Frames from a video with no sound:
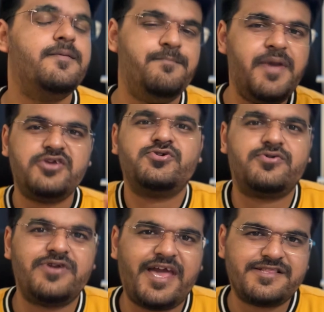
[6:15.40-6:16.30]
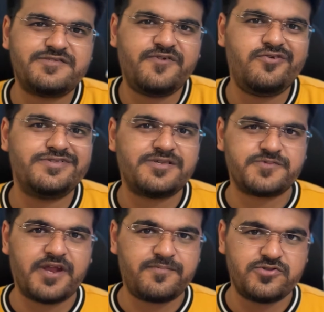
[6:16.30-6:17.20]
make sure to like this video and
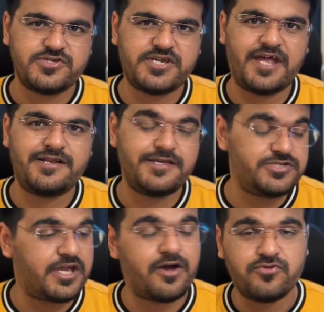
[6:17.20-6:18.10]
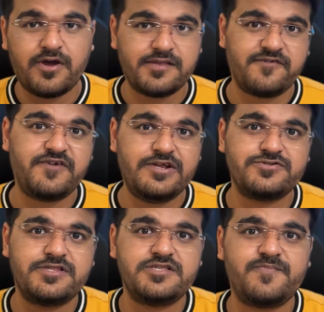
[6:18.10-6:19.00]
subscribe to this channel and check out the other videos
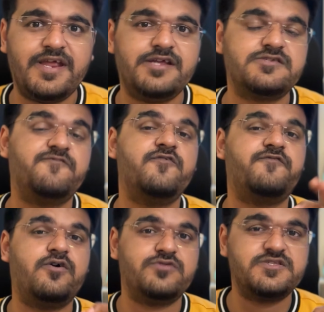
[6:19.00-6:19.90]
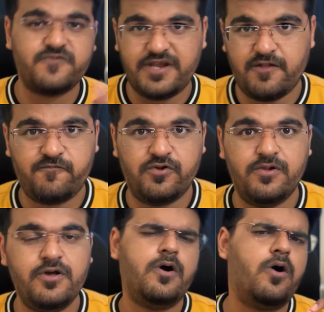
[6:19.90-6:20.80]
in this playlist if you found this one helpful.
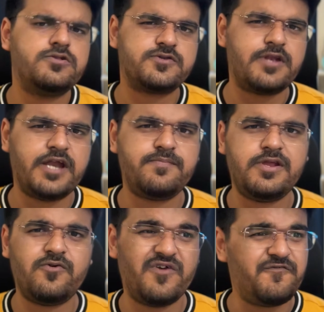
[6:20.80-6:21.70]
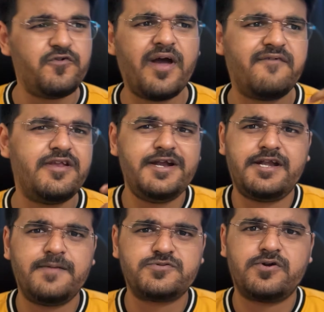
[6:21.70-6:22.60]
Also let me know if you have any
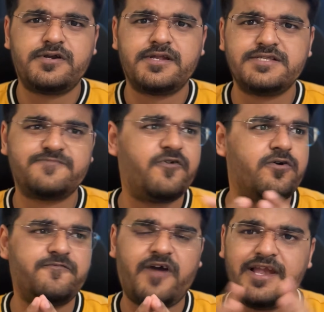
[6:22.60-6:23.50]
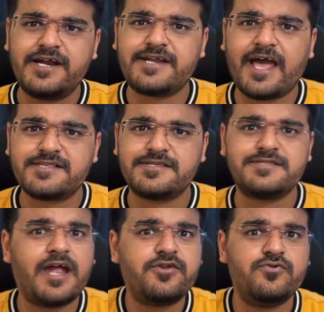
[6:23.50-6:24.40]
tips or tricks for filing taxes
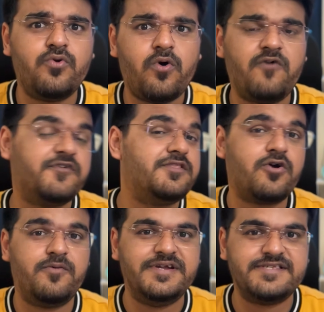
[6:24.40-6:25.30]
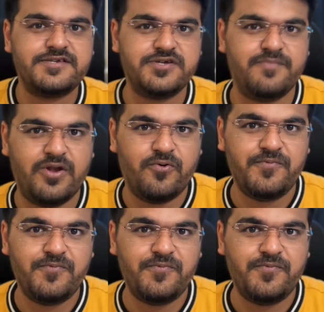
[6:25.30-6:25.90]
that you know of in the comment section below.